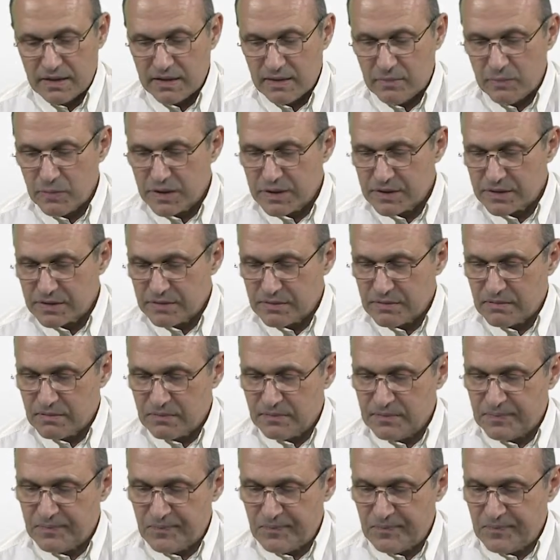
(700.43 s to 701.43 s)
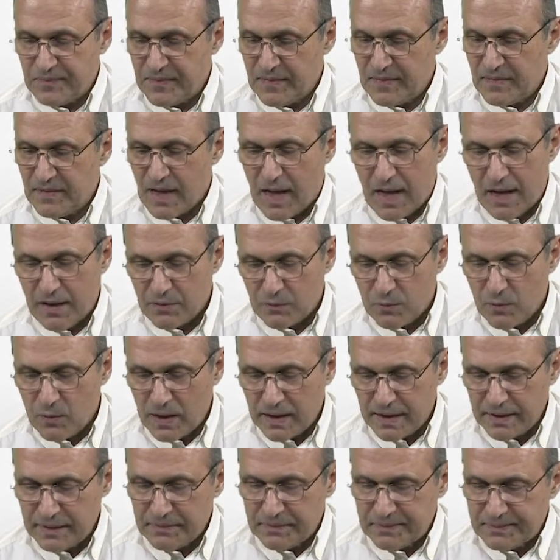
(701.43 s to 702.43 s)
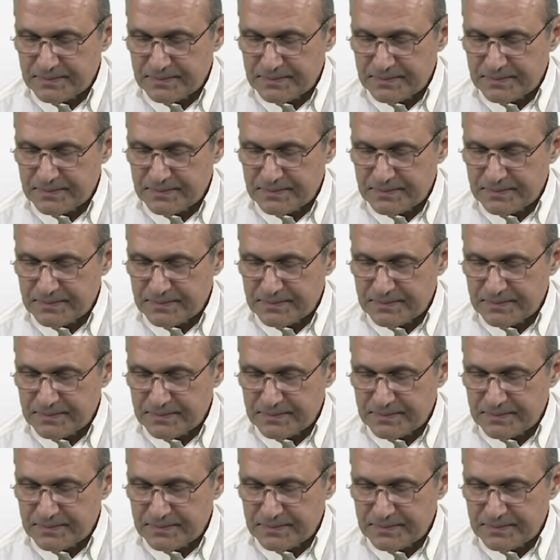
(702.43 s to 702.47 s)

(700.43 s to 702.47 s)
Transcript: numbers, R1.